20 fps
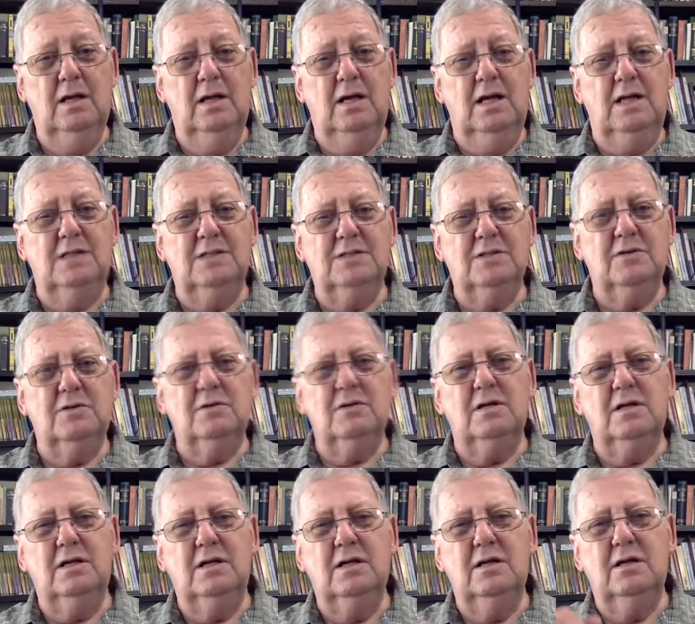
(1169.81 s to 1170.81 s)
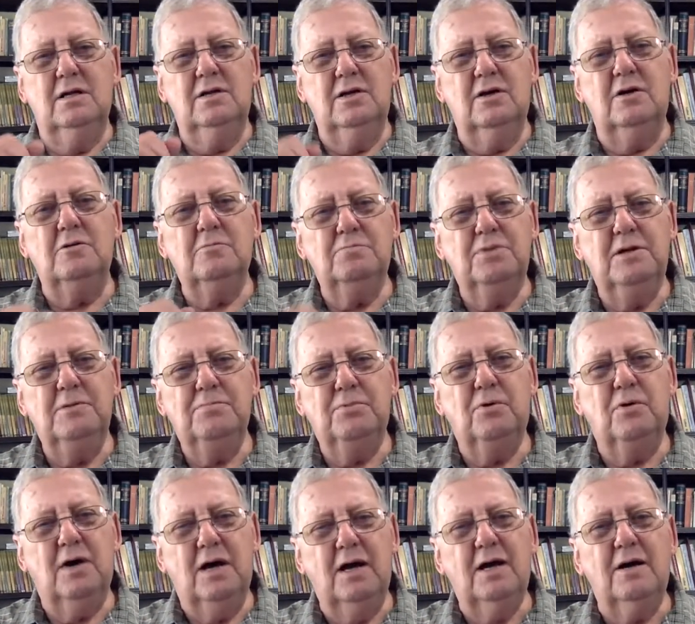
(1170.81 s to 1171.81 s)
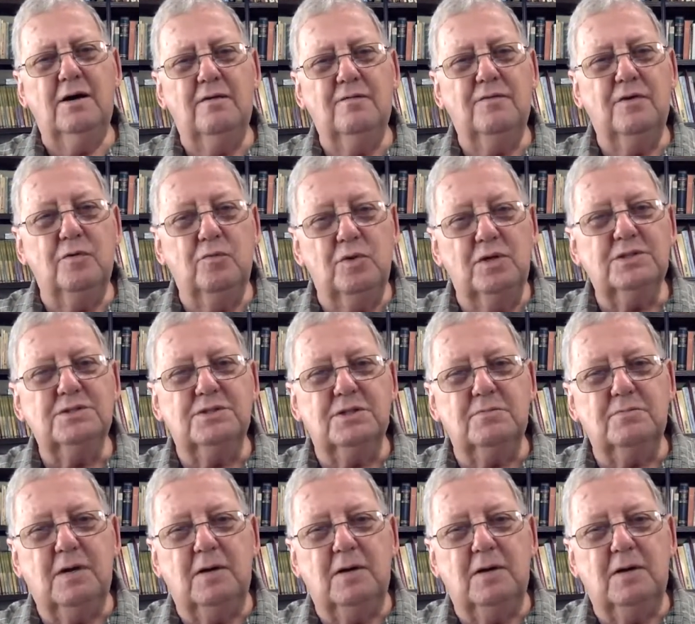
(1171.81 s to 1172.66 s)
And certainly young people have wisdom.